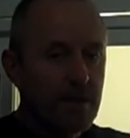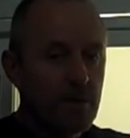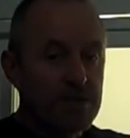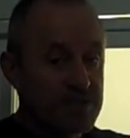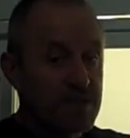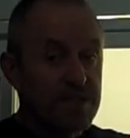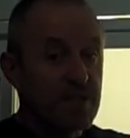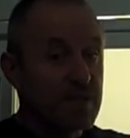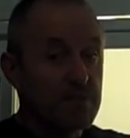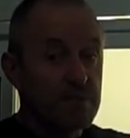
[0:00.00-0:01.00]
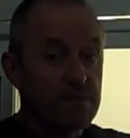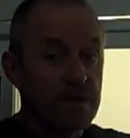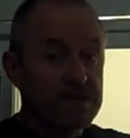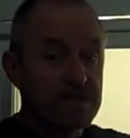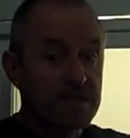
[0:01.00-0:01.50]
Well, as I said earlier, we were
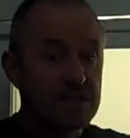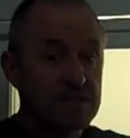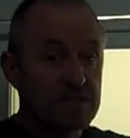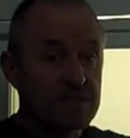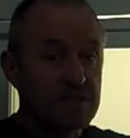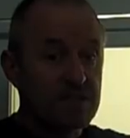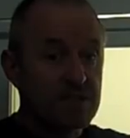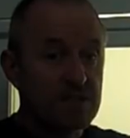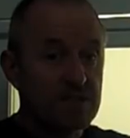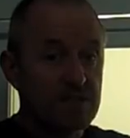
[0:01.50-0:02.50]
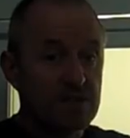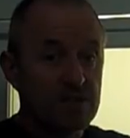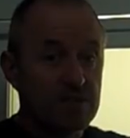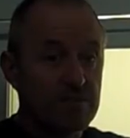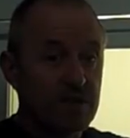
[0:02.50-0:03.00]
basically
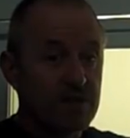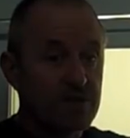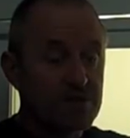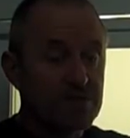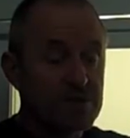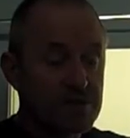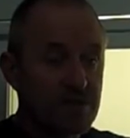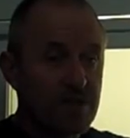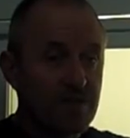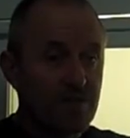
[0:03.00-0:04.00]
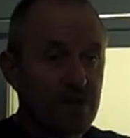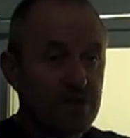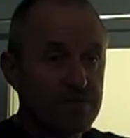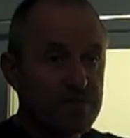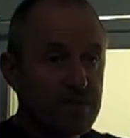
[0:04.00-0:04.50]
the microscopy side
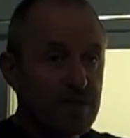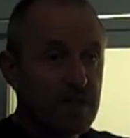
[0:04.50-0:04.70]
involved